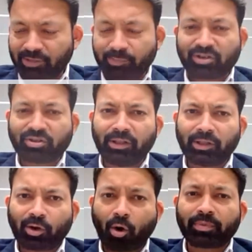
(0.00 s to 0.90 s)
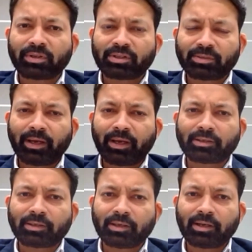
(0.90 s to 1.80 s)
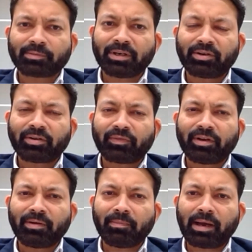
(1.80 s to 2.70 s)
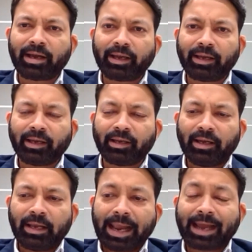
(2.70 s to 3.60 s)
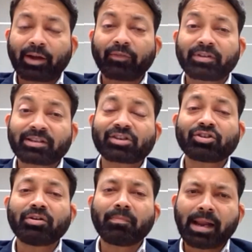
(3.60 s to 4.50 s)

especially in the corporate space, has been driven by lack of succession